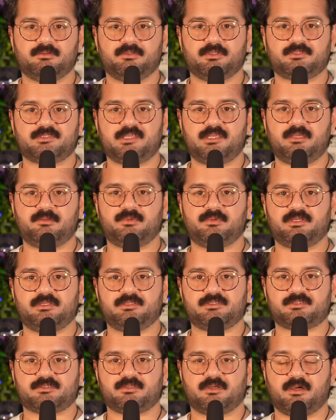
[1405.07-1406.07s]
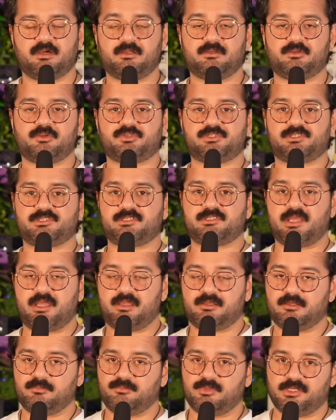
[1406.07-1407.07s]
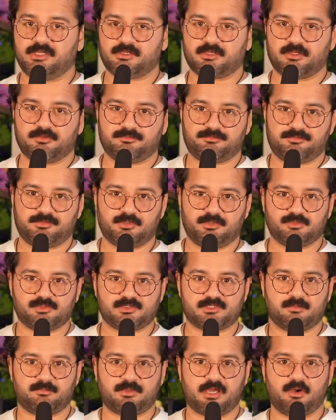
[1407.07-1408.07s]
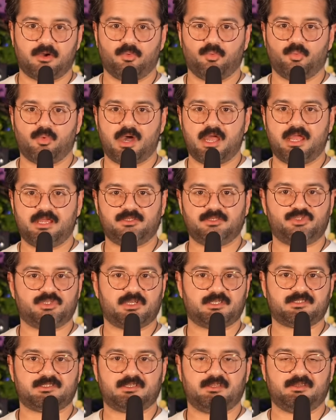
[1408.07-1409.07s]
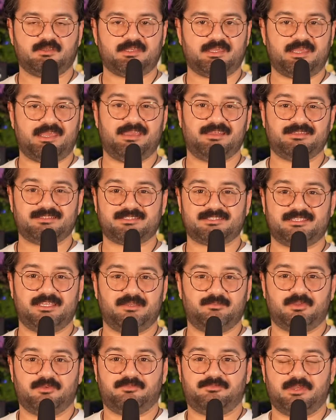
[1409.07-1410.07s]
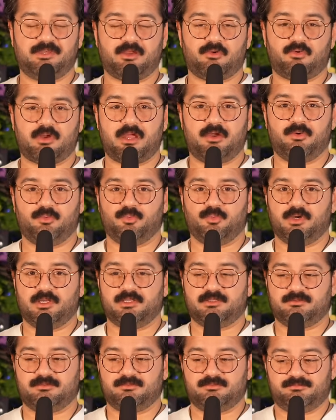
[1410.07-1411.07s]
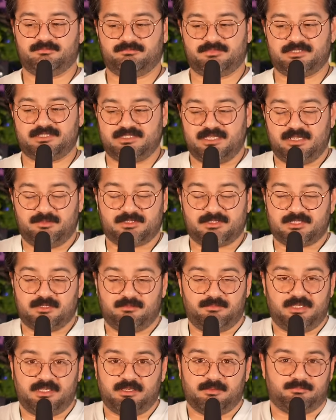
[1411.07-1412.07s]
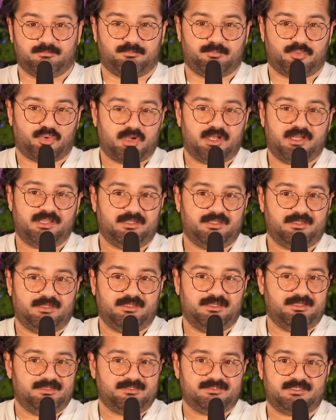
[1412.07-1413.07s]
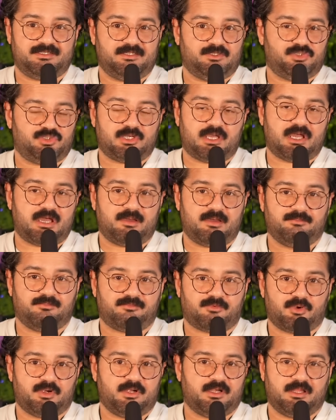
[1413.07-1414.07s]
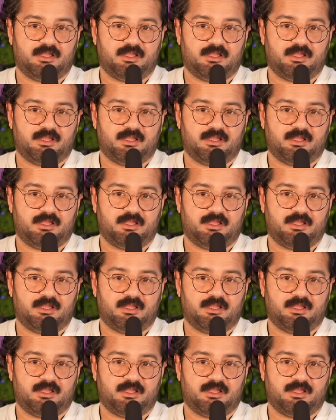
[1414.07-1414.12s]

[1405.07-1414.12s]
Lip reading: The team is understandably confused about why Justin can't seem to figure out what seems to be a pretty easy job for an